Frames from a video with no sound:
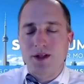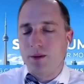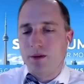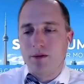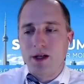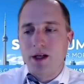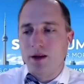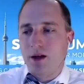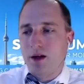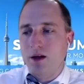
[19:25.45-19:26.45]
that we read in
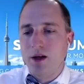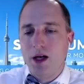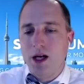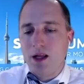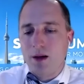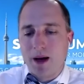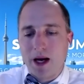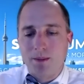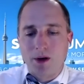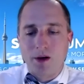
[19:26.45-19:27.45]
the
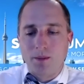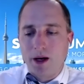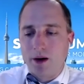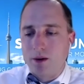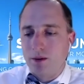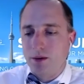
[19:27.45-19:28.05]
paper about,